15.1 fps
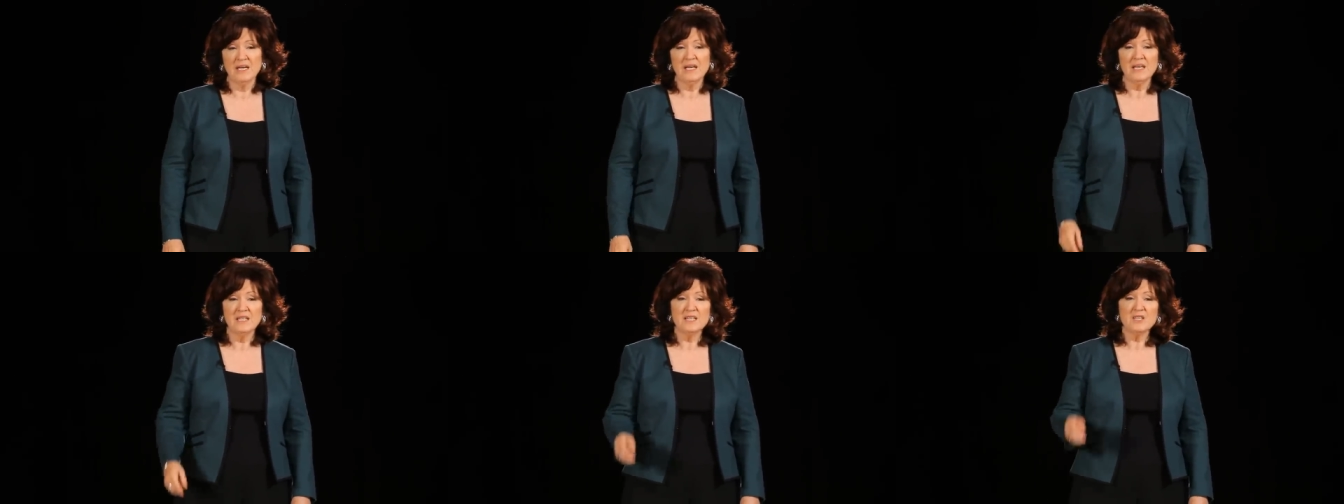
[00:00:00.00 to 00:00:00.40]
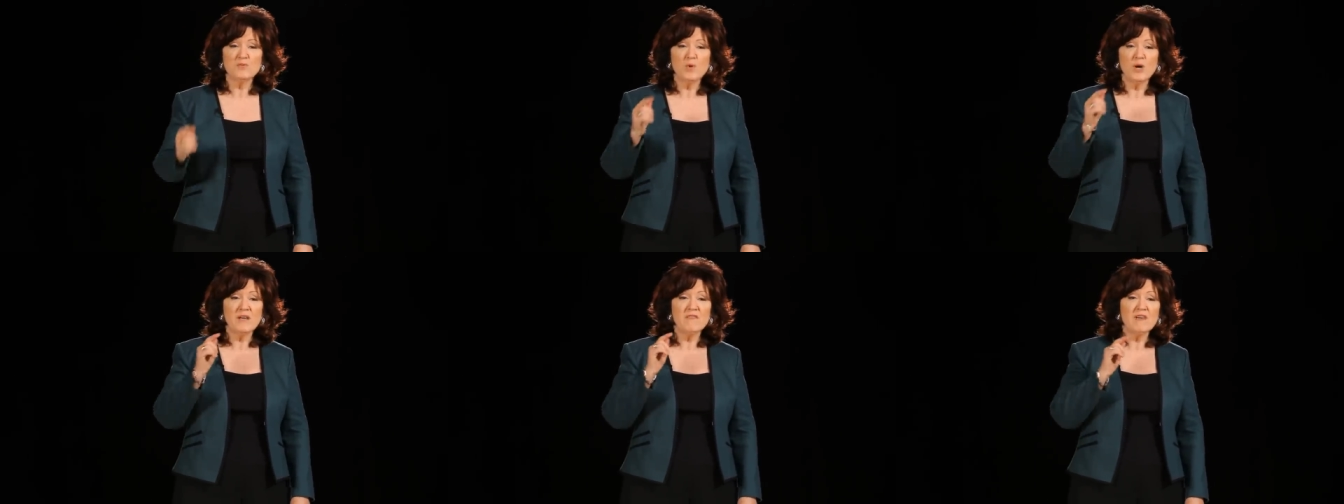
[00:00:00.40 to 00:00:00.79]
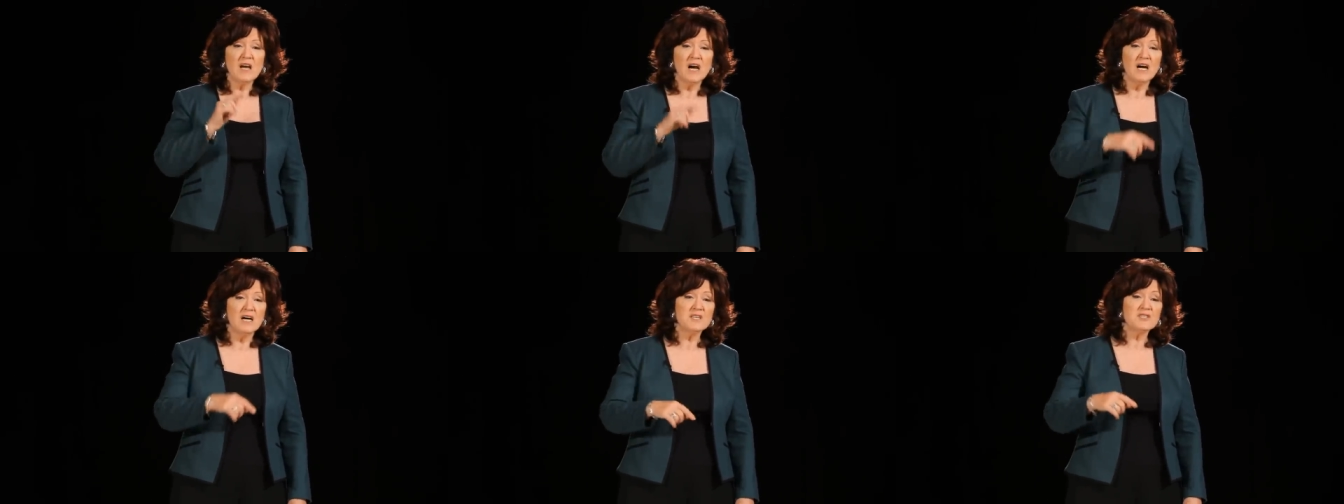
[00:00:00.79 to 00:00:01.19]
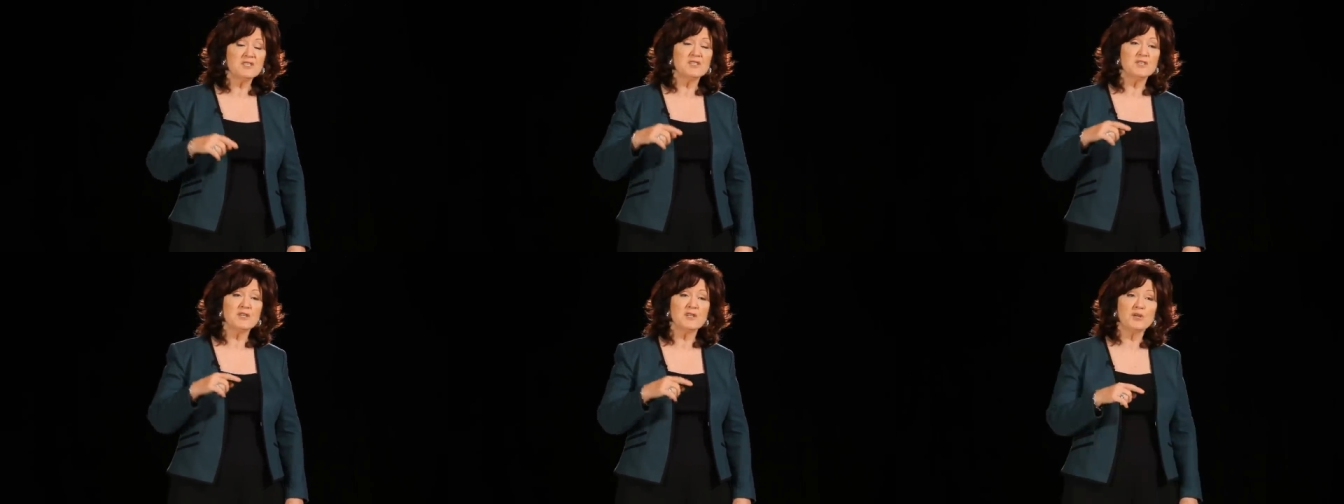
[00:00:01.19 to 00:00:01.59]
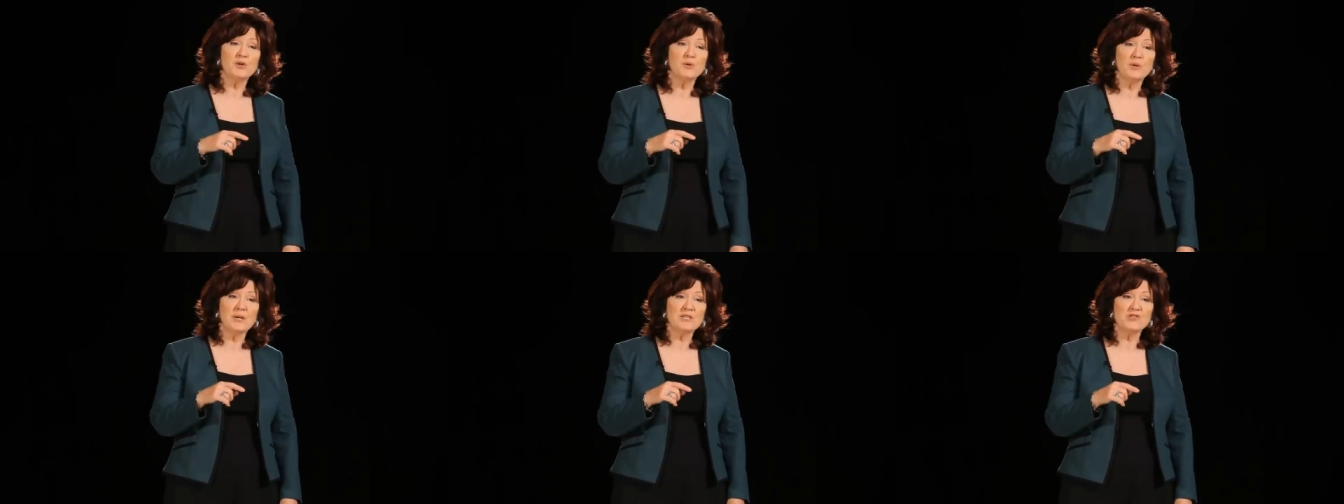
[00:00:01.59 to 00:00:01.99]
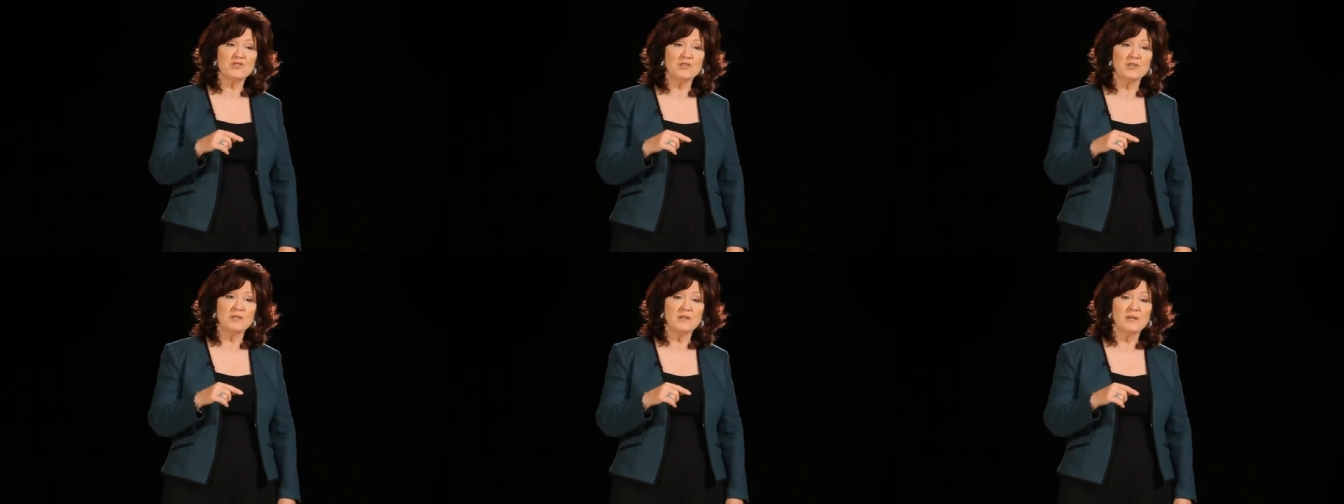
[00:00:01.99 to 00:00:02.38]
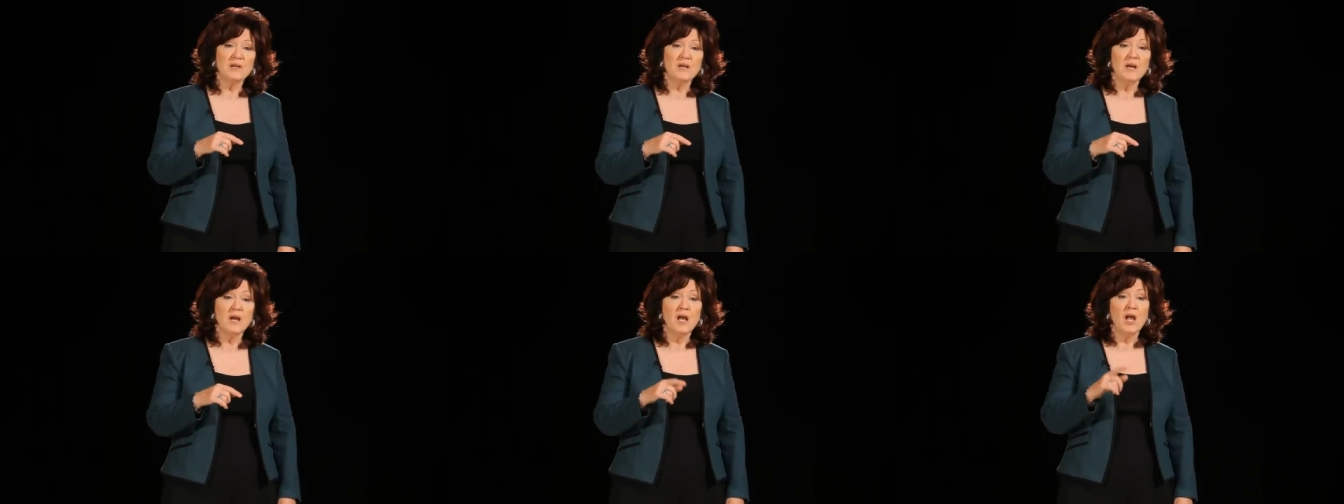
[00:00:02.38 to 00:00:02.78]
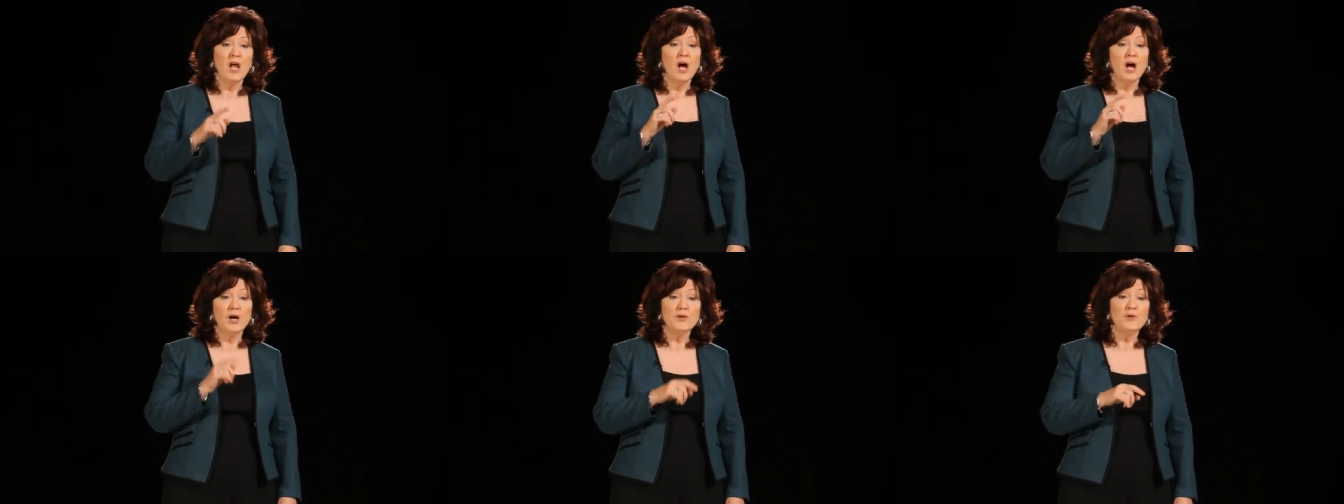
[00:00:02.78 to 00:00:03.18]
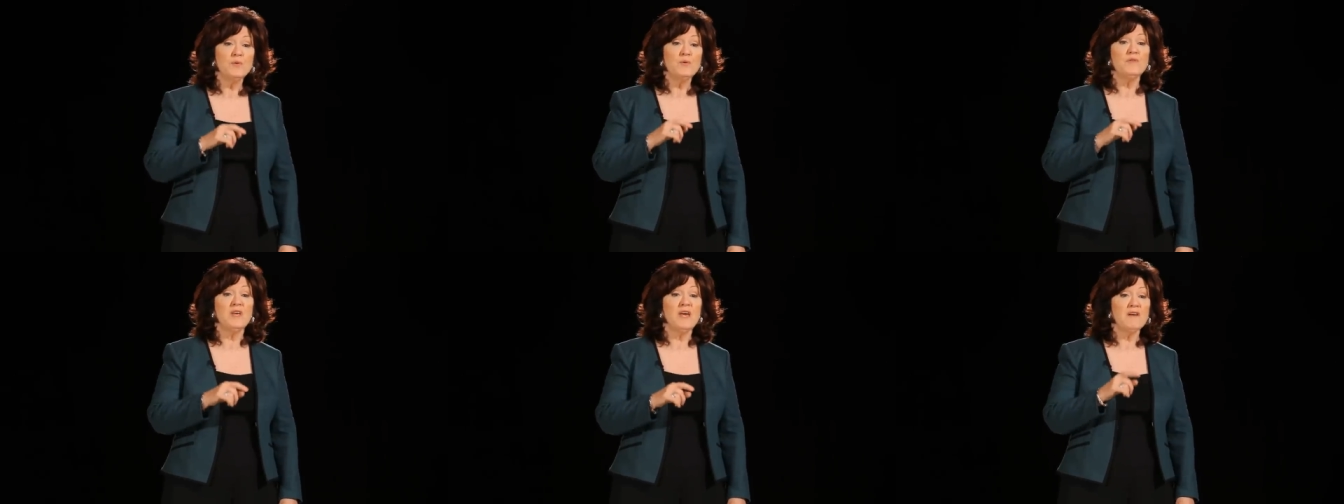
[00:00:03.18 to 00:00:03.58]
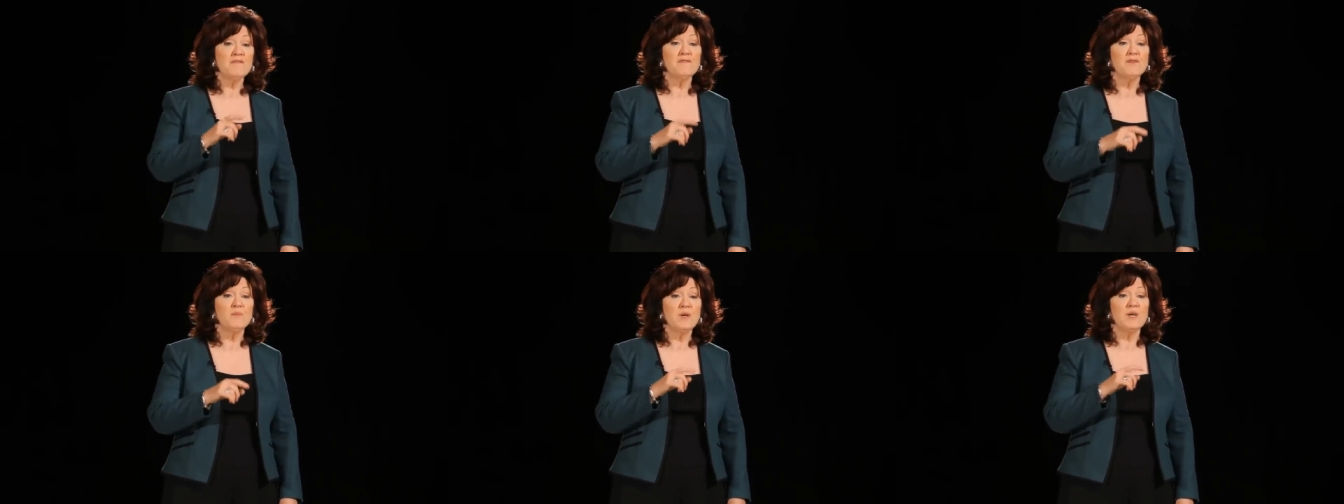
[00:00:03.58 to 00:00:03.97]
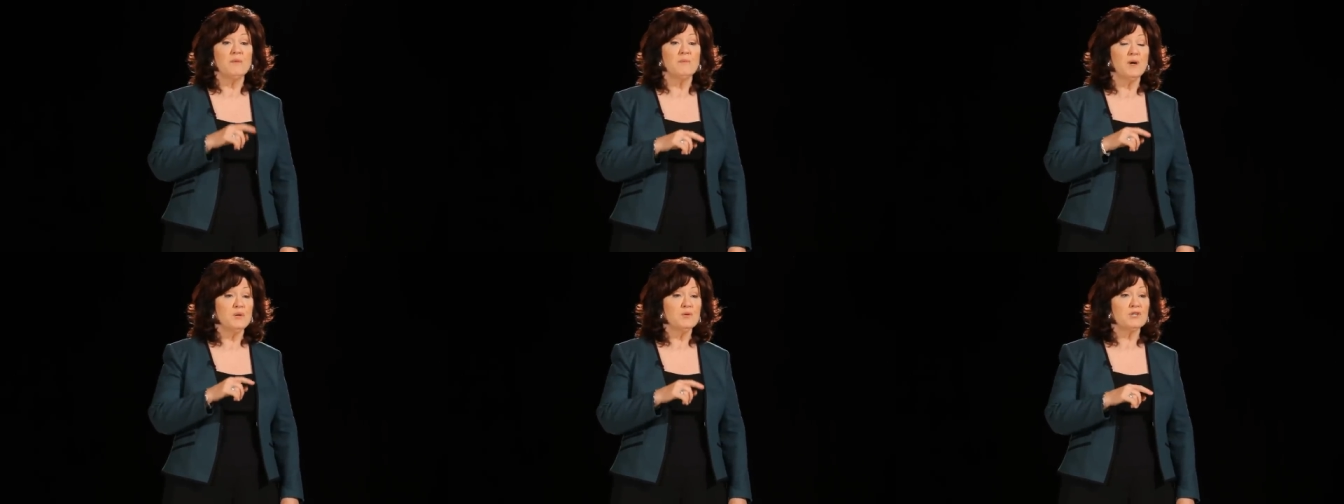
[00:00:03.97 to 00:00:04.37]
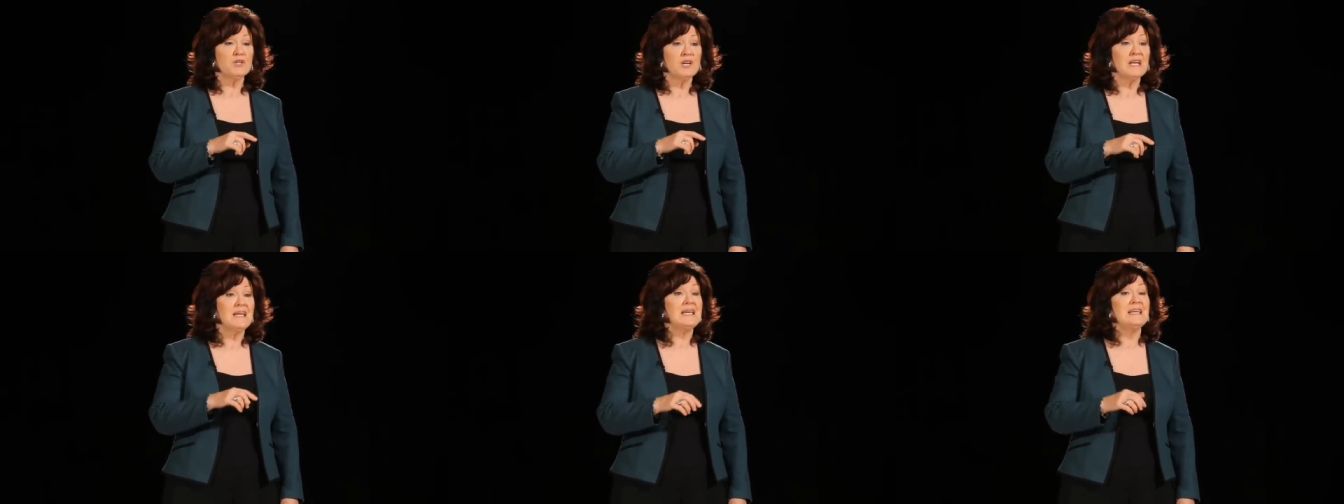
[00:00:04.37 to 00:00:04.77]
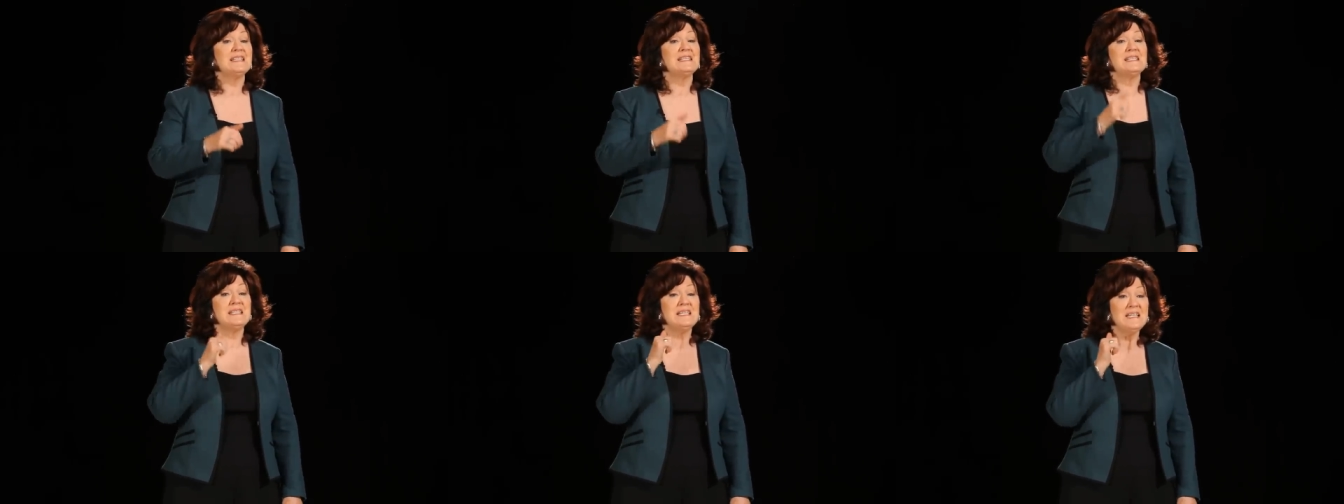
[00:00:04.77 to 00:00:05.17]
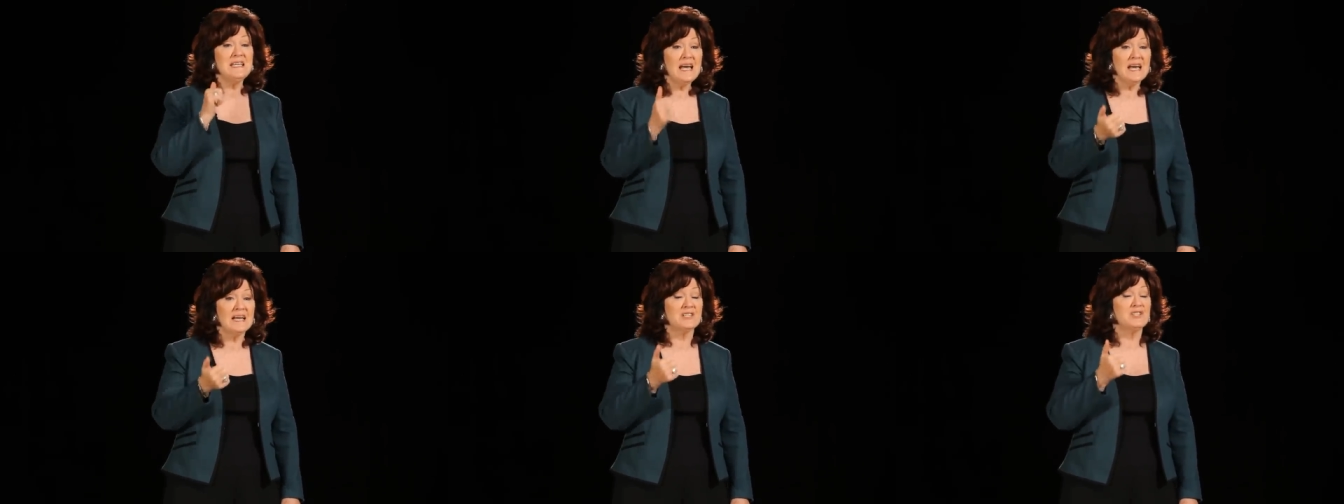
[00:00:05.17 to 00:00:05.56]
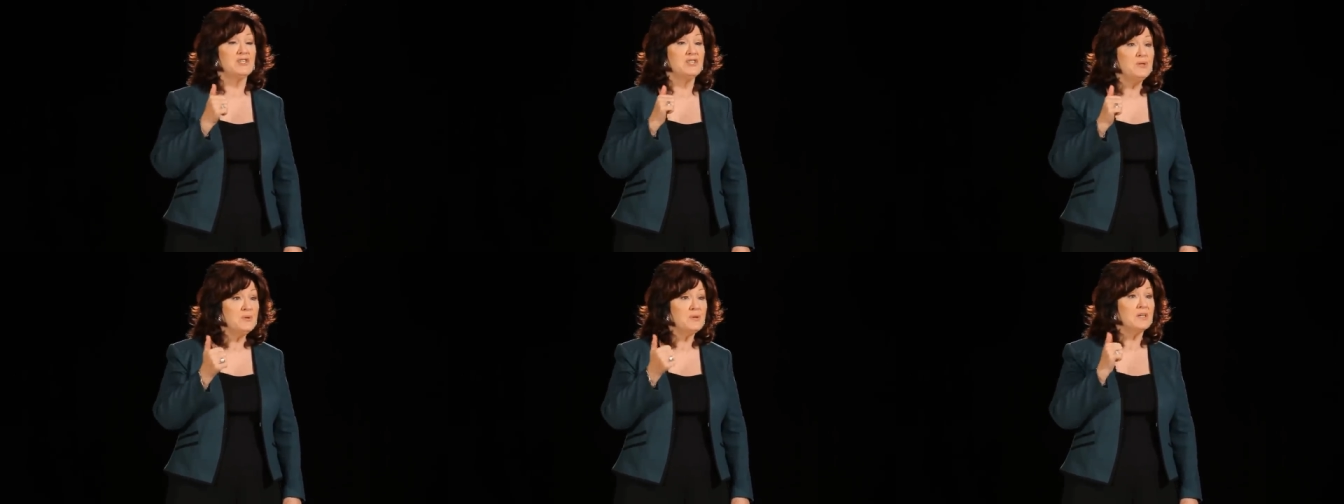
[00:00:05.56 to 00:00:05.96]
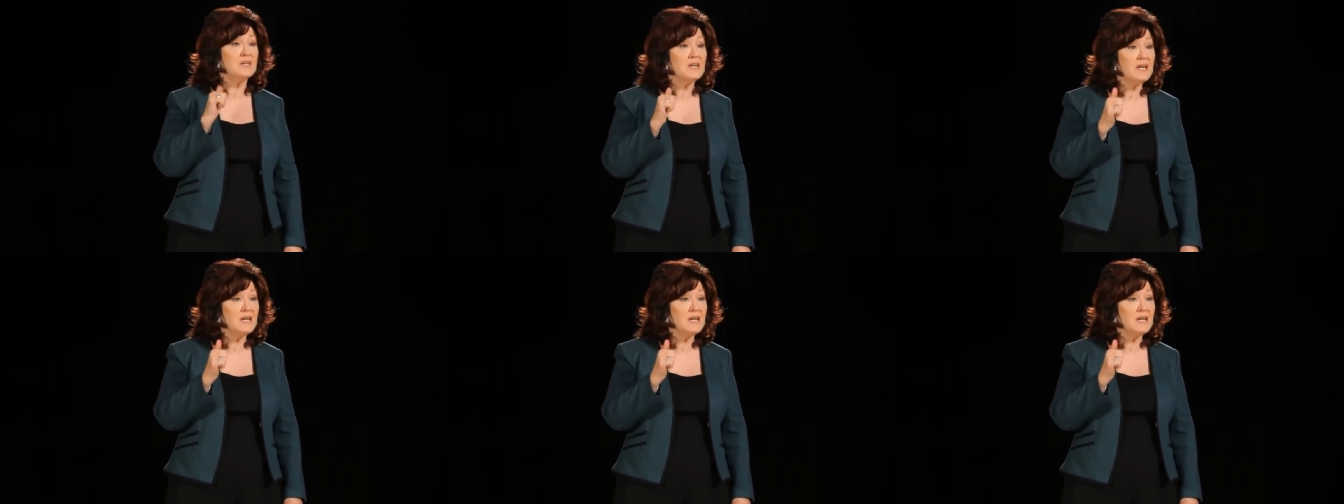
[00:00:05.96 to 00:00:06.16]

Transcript: It is where the answer to the question, "Are you there for me emotionally?" is yes, you can